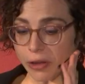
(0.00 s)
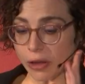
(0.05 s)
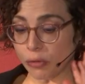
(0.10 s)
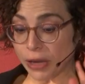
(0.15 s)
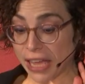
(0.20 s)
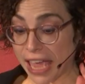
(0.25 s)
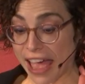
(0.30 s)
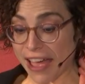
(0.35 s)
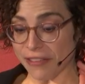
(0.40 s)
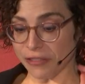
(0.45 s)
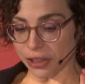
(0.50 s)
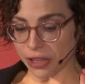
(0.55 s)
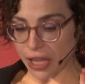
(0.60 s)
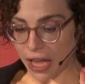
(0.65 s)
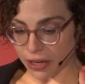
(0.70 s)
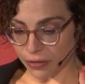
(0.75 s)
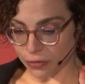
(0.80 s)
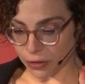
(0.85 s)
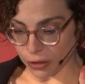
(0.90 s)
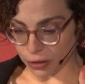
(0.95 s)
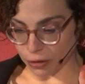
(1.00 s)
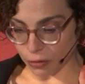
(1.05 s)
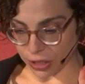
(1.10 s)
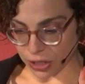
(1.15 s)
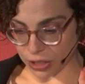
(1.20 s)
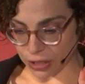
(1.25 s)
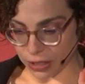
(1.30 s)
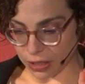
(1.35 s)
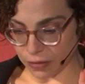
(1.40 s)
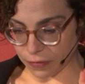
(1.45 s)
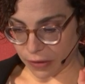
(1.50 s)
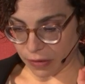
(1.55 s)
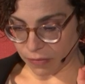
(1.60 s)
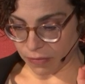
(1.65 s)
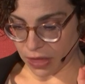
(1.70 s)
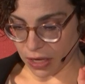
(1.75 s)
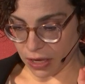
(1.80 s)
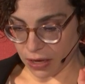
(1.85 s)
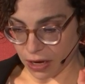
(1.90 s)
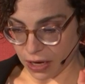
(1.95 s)
have a lot of good questions
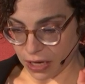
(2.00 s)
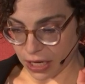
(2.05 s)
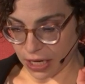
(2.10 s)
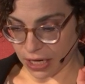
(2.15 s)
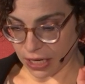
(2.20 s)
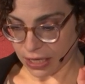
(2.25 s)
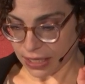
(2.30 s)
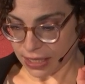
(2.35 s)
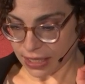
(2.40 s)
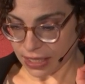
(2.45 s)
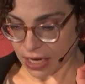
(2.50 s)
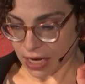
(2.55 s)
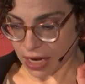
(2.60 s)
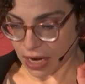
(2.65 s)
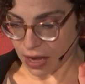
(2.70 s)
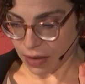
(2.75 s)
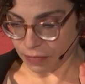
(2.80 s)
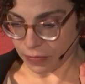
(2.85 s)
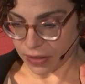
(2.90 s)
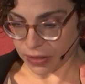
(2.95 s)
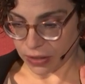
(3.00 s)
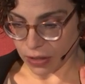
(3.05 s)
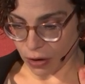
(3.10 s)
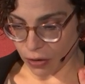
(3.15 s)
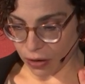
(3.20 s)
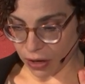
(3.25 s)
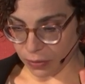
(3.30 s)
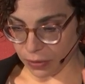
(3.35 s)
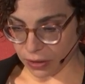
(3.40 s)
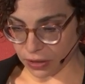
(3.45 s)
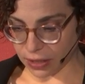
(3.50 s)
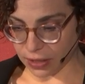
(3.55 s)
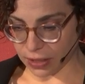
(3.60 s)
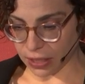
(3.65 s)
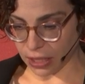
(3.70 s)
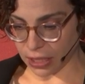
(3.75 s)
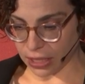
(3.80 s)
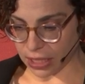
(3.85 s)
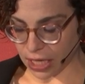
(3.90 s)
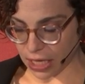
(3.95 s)
from the audience, so I'm just
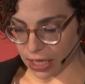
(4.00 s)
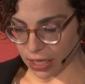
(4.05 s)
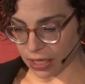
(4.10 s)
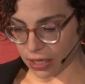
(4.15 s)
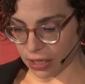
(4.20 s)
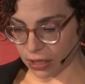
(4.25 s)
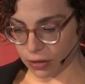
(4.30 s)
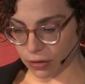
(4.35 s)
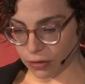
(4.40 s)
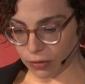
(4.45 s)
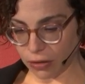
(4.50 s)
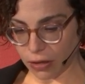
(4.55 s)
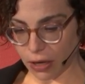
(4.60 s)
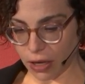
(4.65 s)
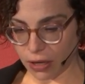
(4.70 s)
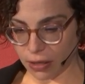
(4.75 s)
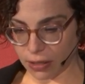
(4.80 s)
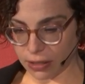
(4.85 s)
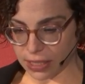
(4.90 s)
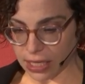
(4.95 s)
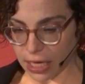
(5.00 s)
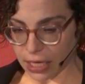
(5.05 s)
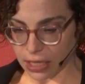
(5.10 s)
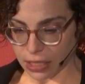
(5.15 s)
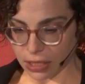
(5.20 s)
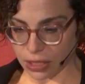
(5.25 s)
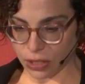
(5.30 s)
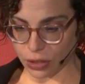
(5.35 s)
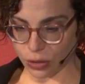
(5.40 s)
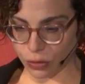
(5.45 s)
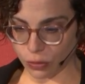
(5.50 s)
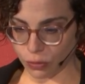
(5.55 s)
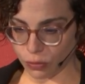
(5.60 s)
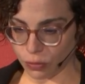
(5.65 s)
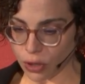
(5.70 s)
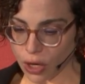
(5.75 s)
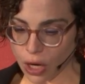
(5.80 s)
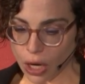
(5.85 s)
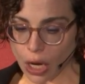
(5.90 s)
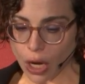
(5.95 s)
going to take a second
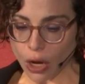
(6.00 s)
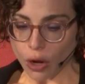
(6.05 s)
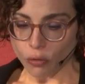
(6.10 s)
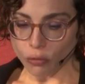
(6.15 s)
to